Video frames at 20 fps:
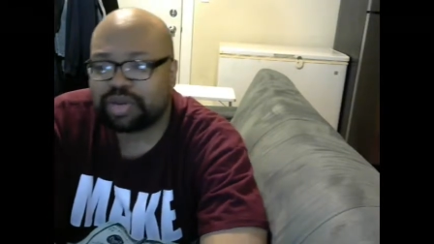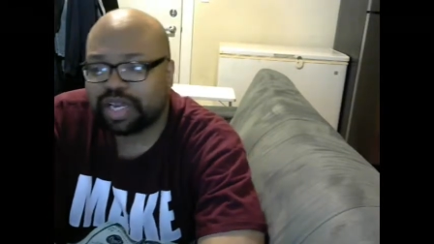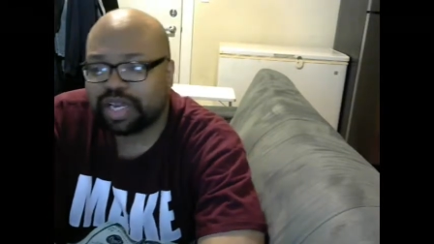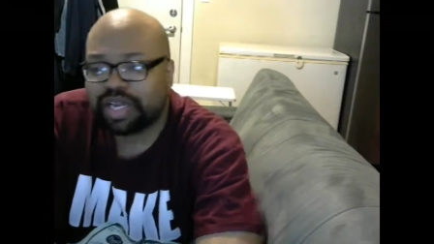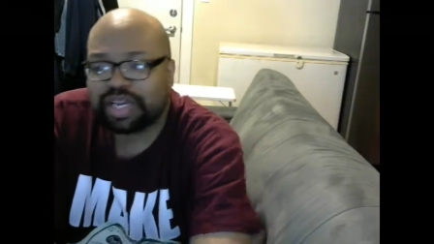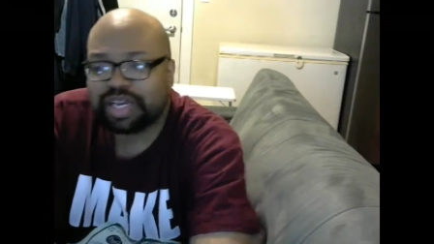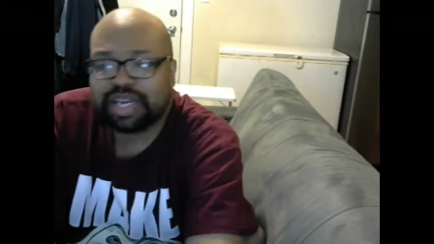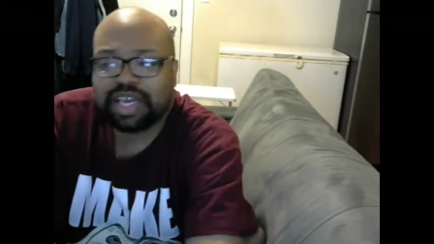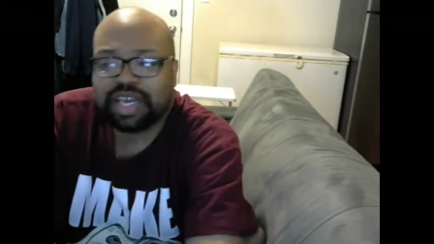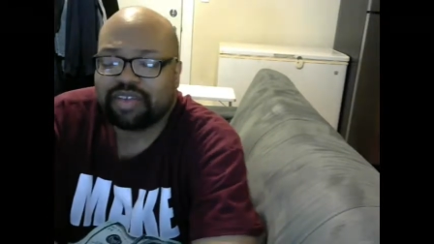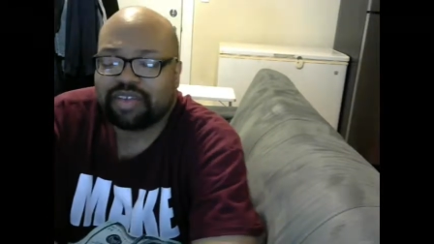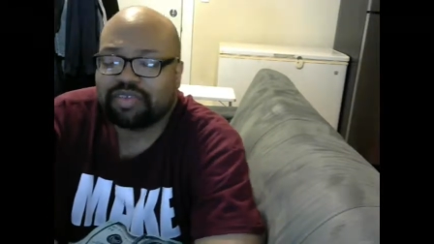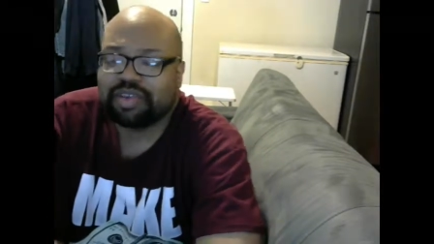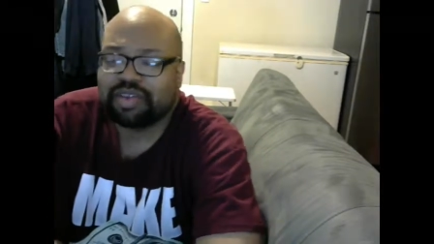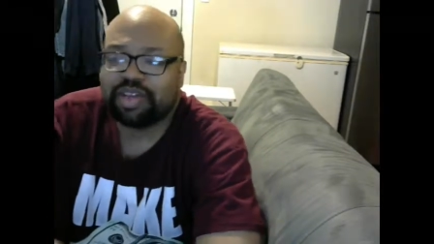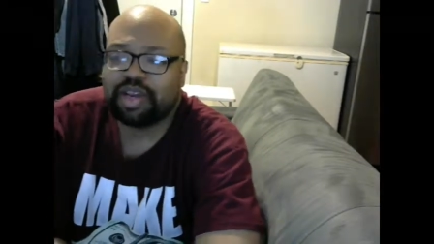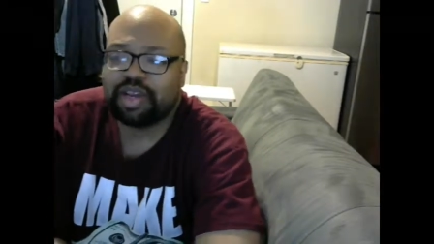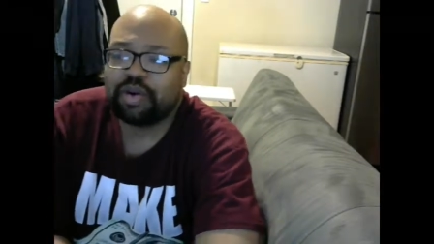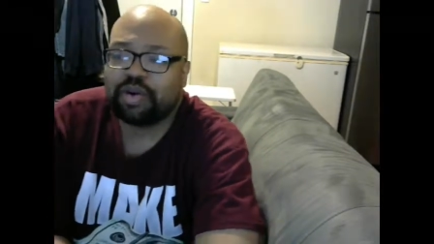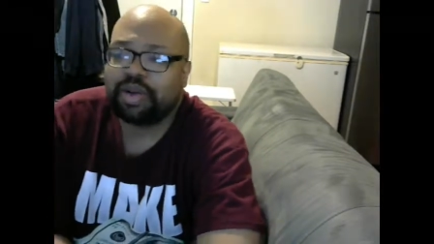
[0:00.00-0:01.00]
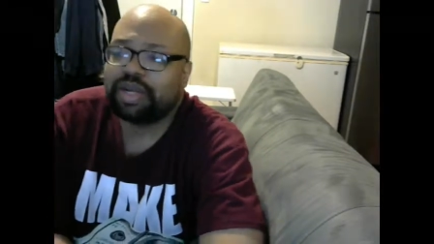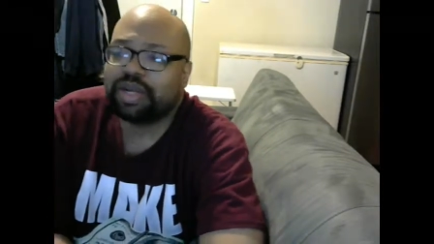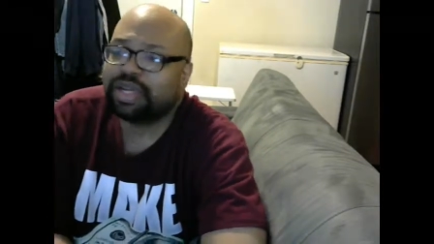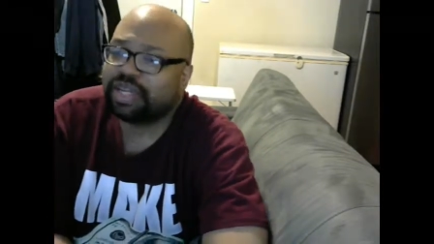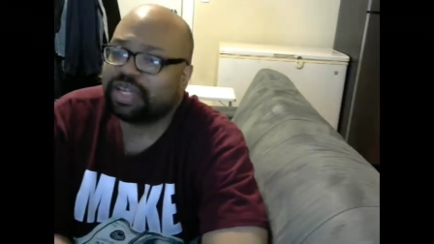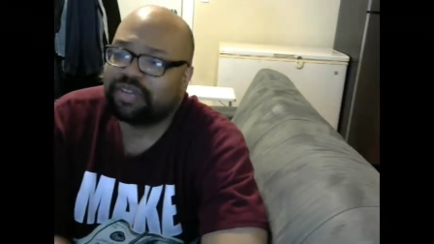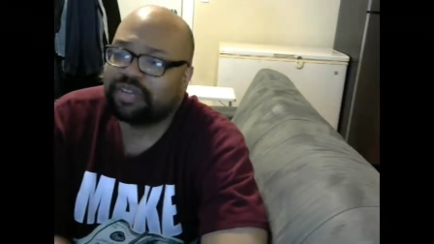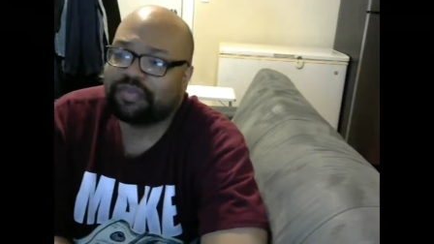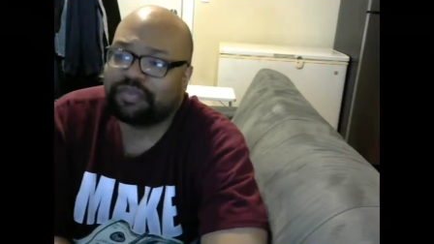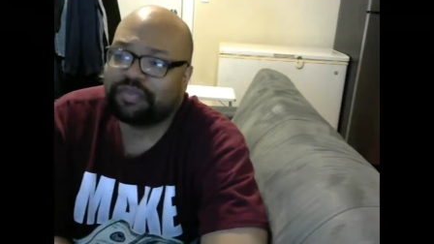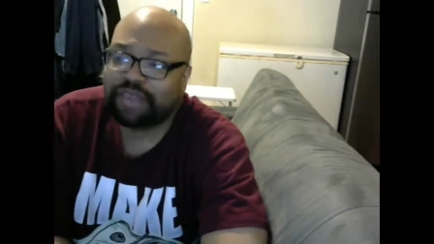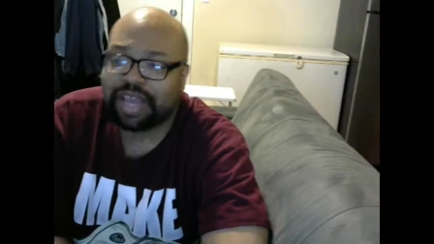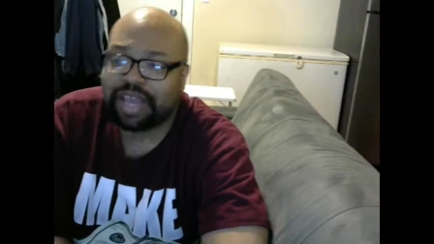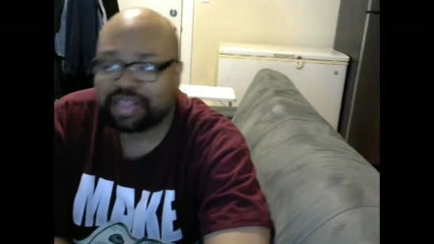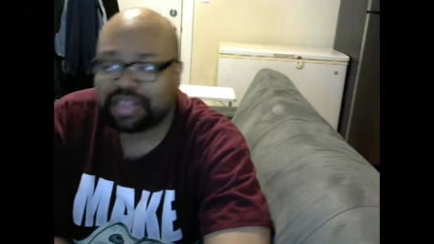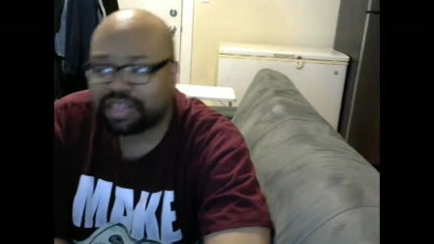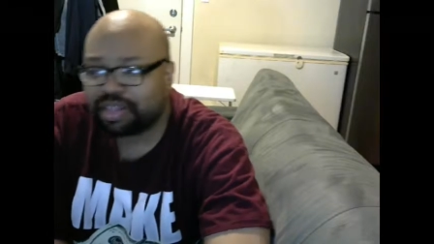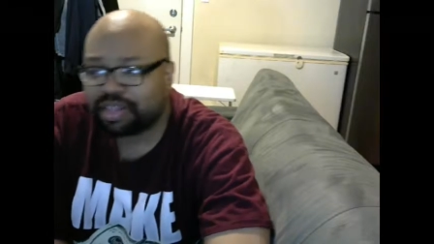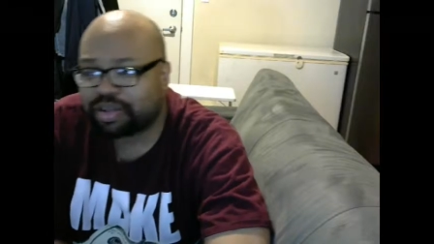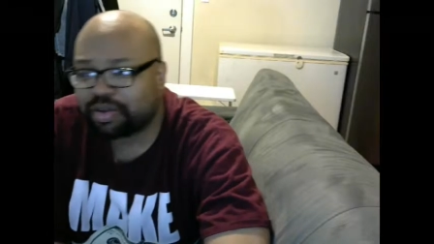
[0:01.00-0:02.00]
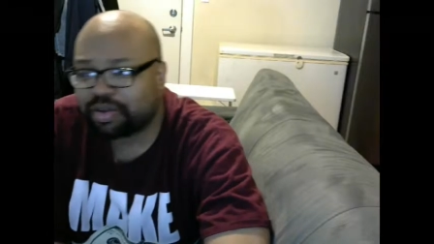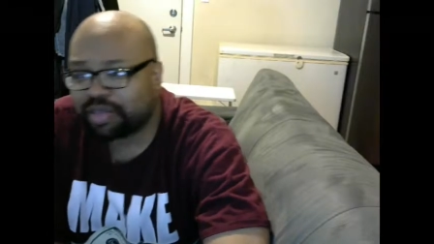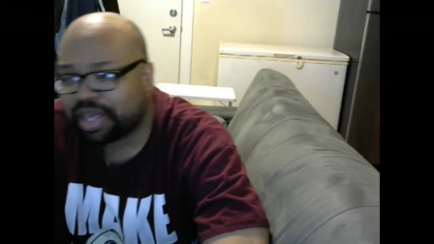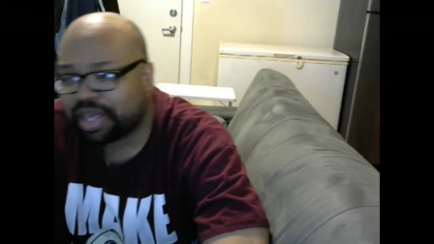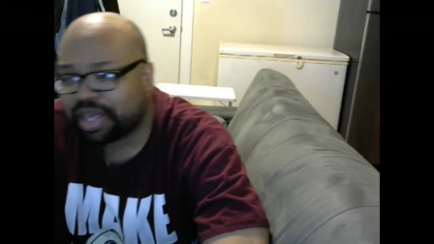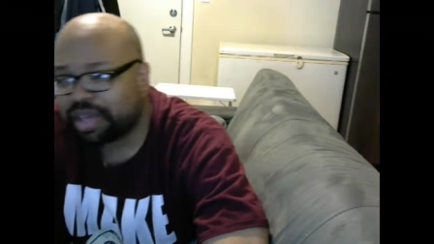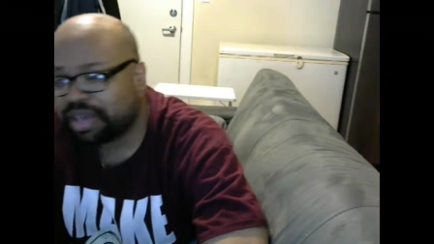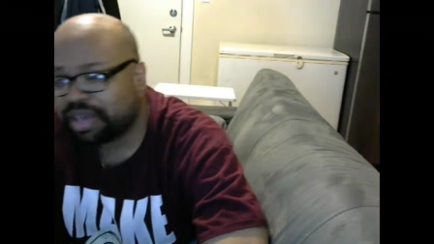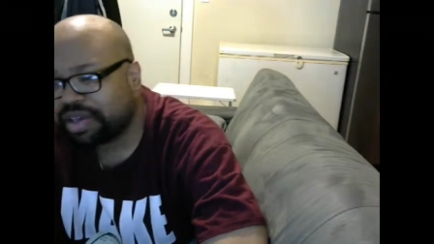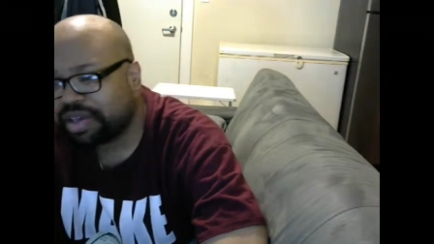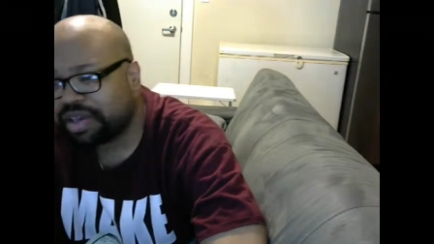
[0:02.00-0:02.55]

They didn't have to go, and in fact, you know, they